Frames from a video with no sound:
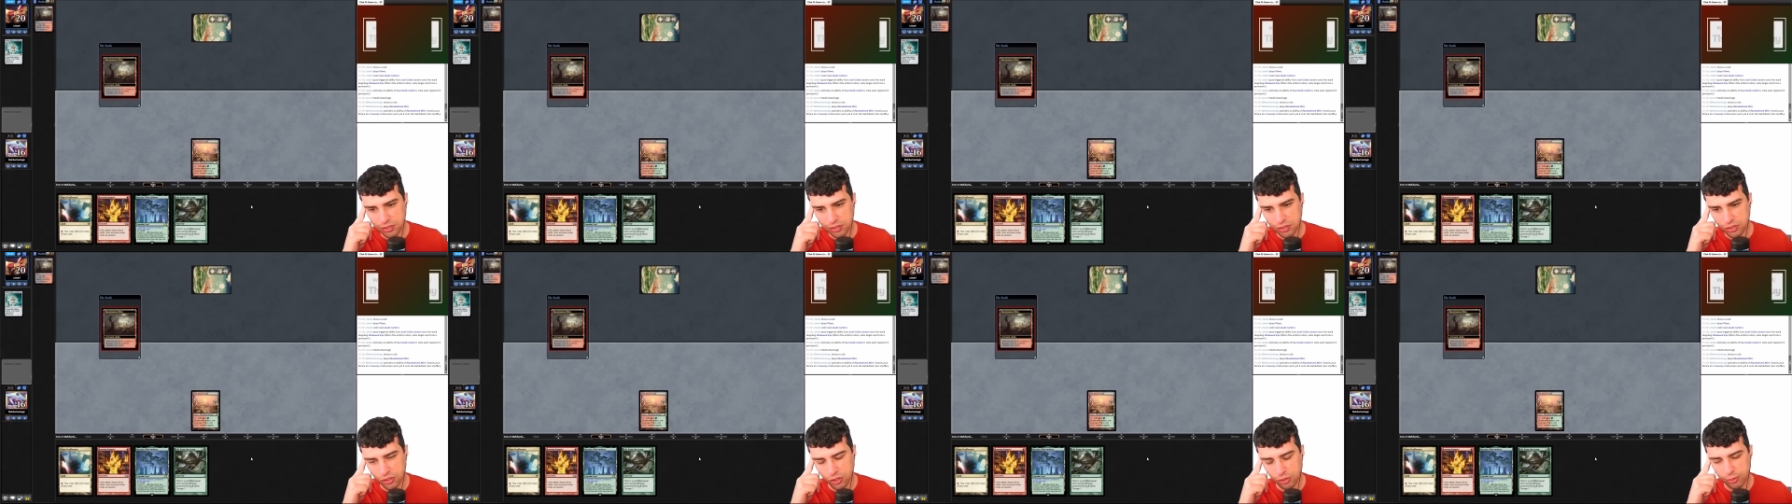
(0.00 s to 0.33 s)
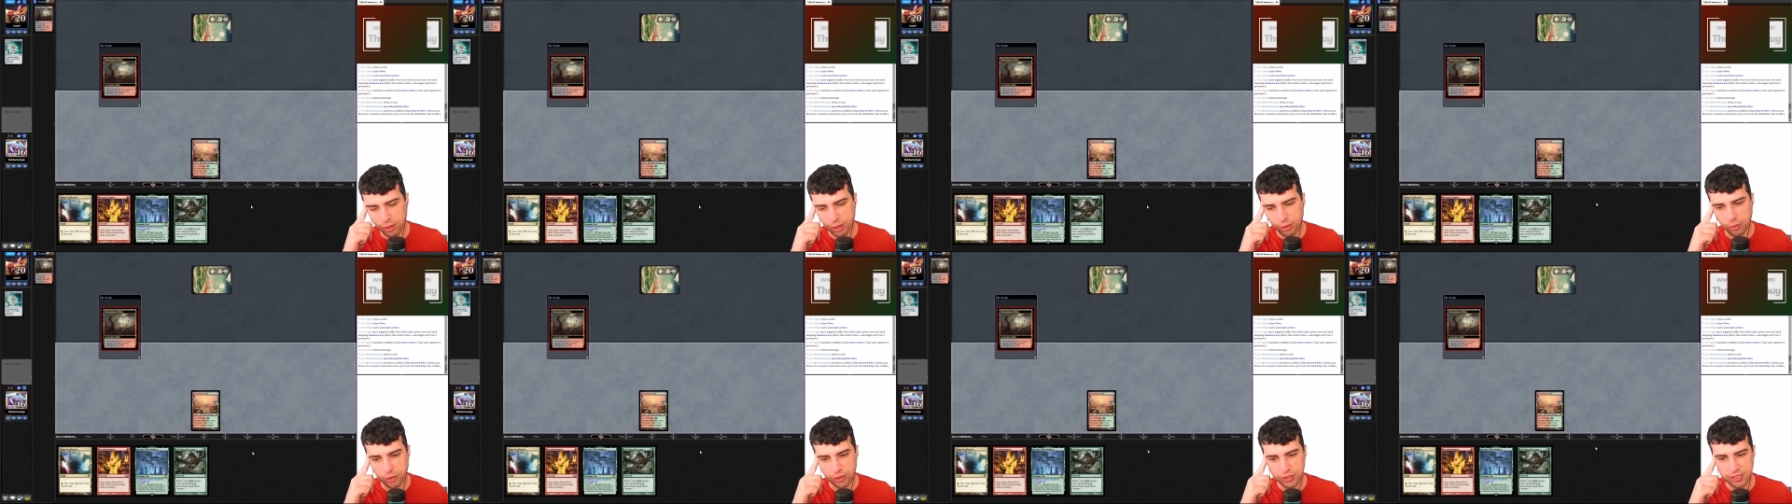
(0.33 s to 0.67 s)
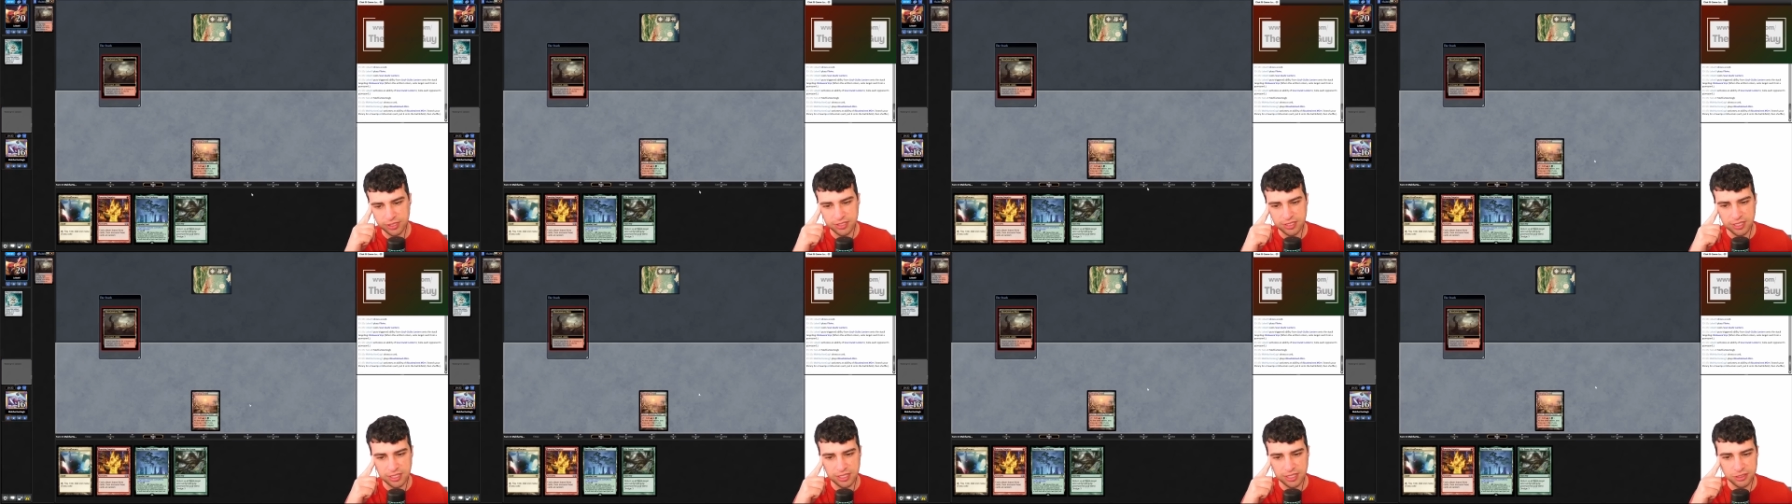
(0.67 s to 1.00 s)
so my
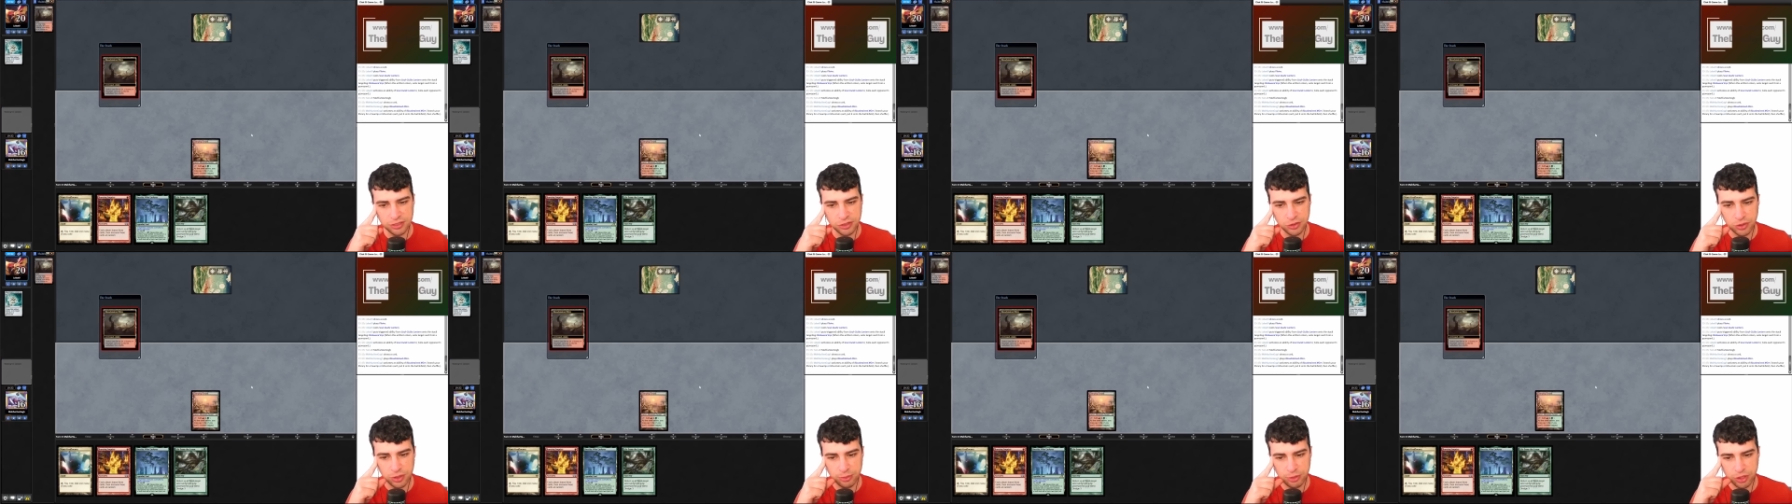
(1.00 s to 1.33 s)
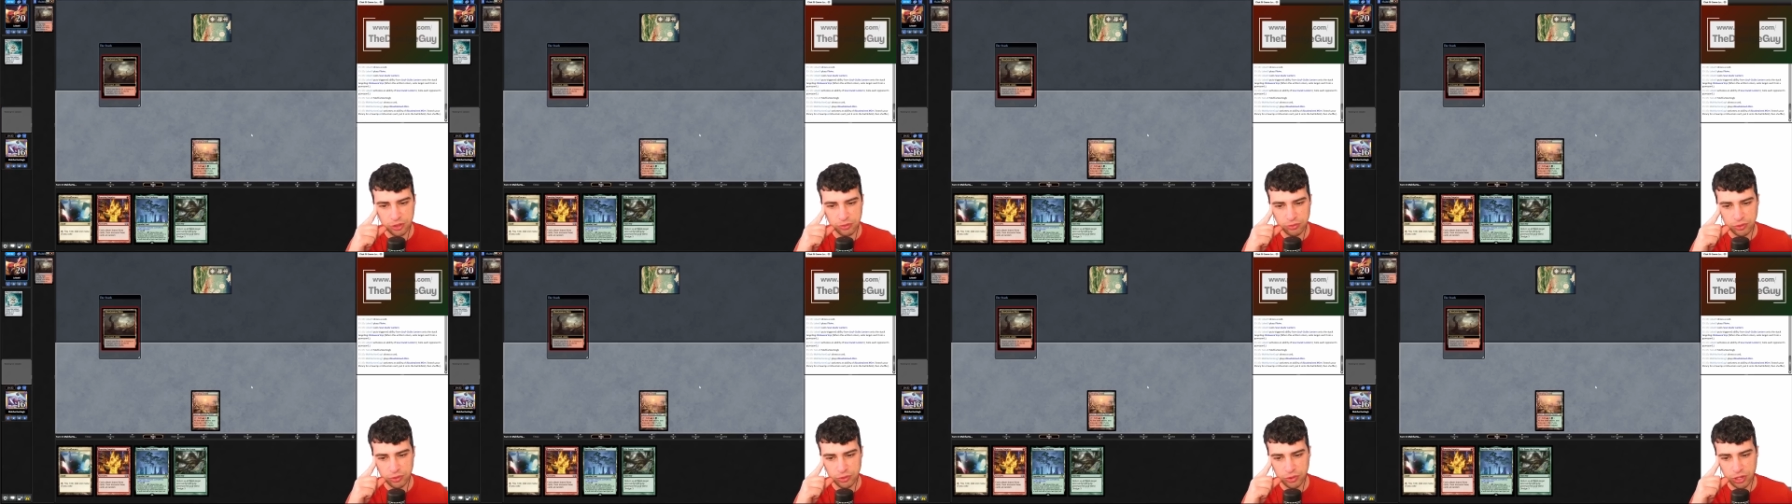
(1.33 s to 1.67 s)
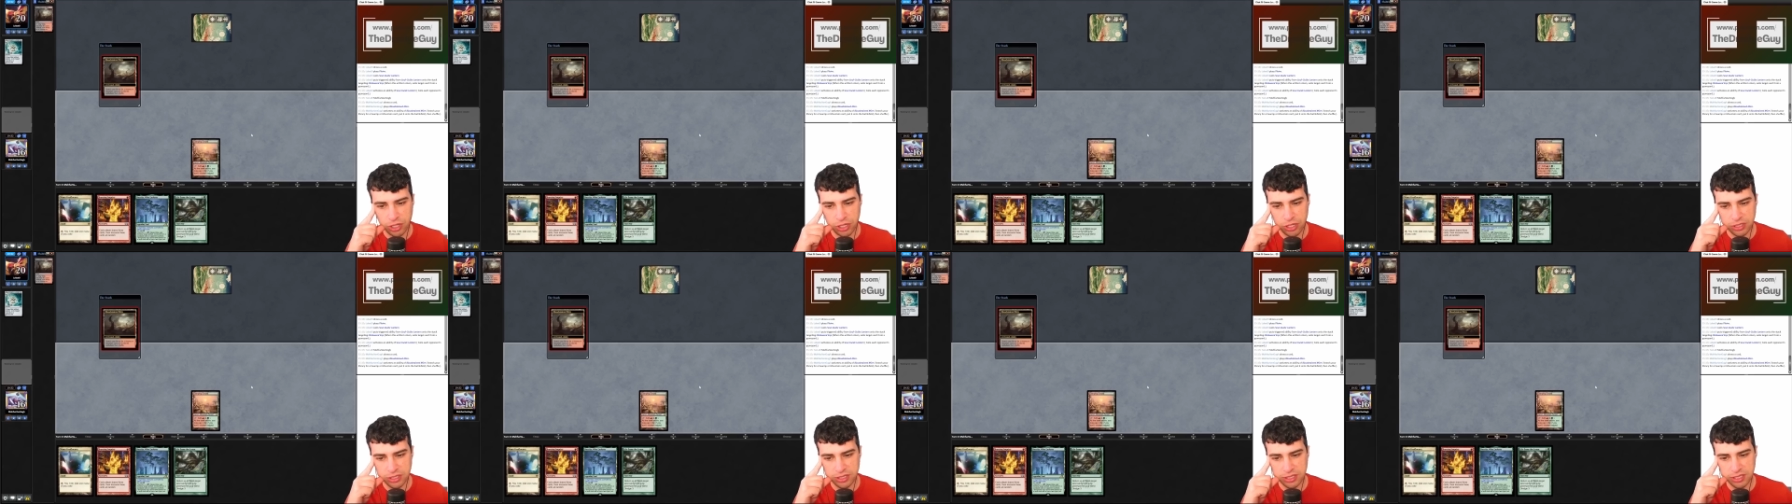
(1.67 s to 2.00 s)
opponent's land disruption will
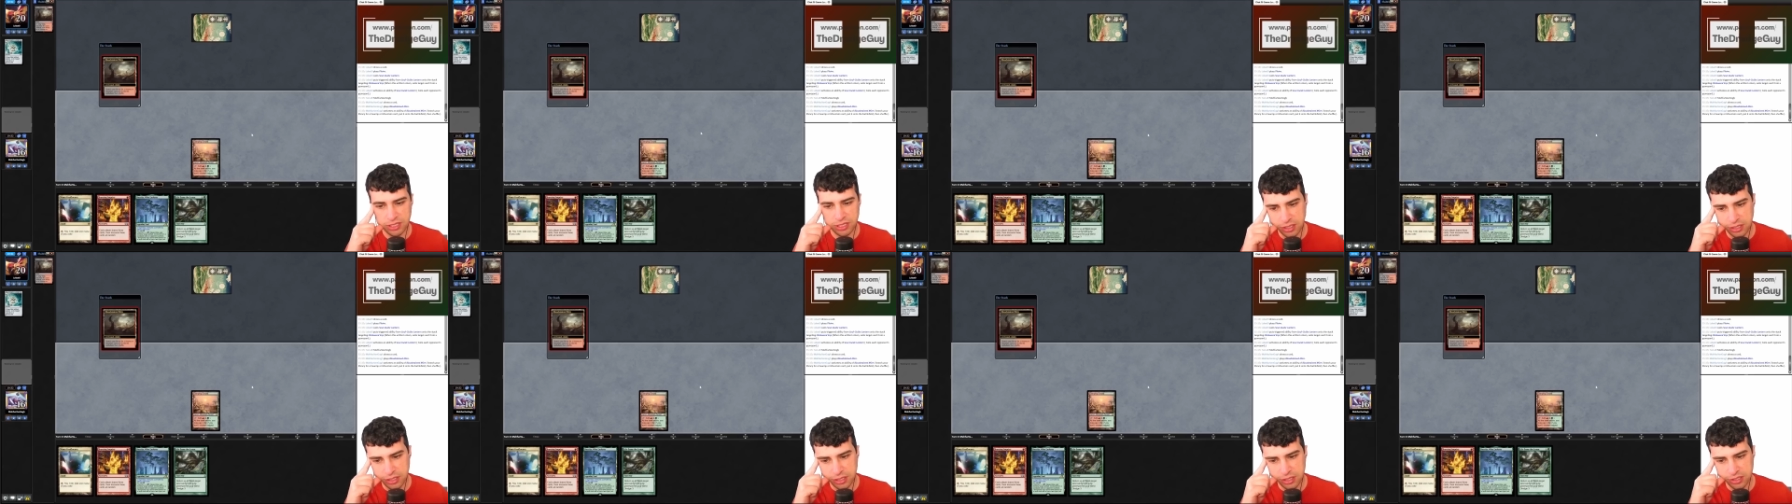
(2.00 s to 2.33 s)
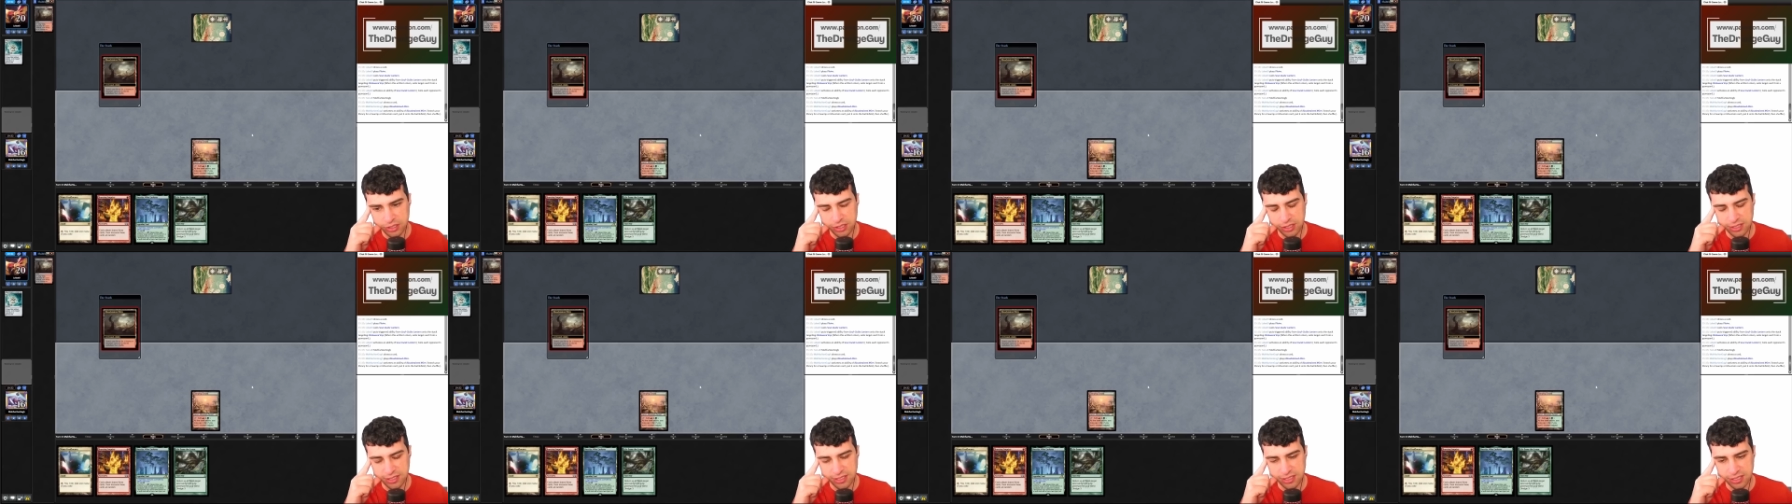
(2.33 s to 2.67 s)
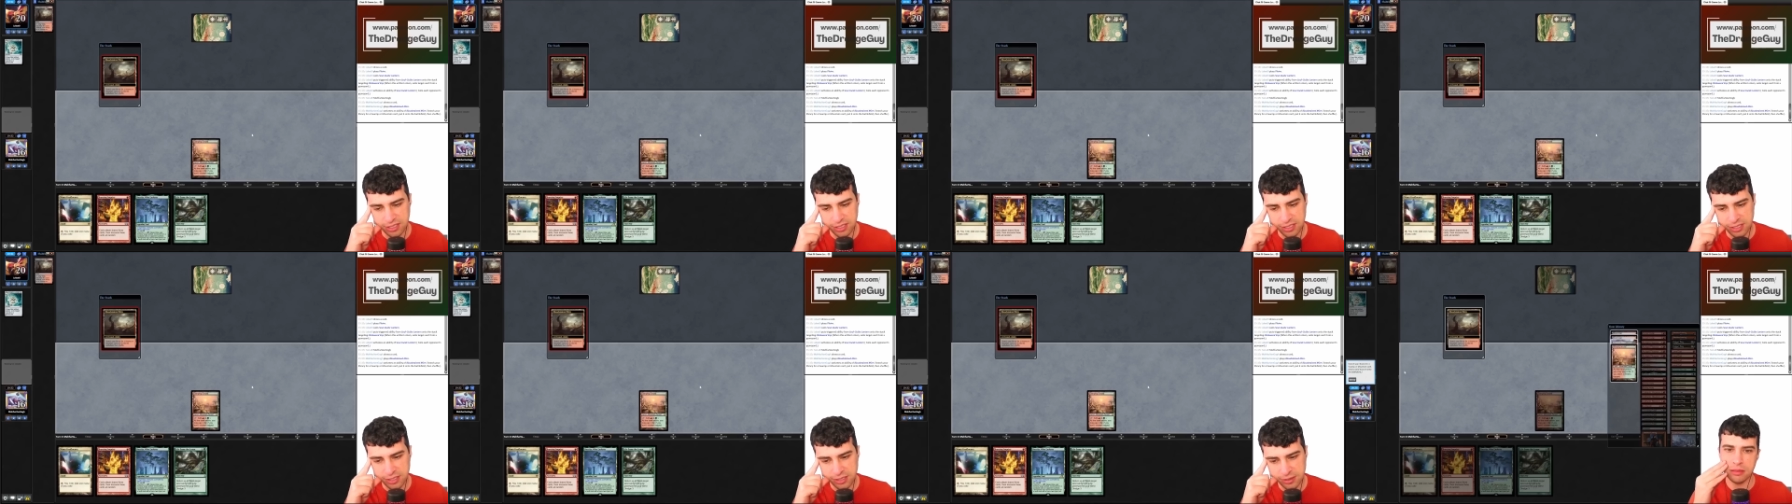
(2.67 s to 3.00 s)
not
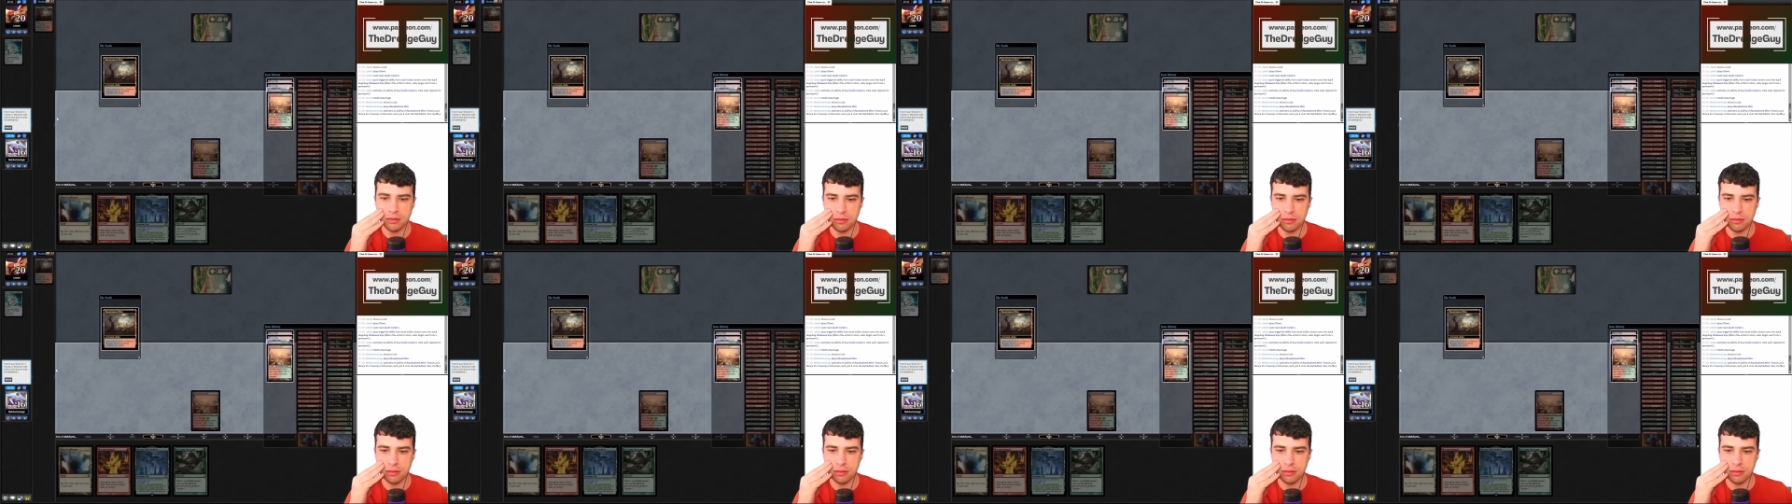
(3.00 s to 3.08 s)
succeed.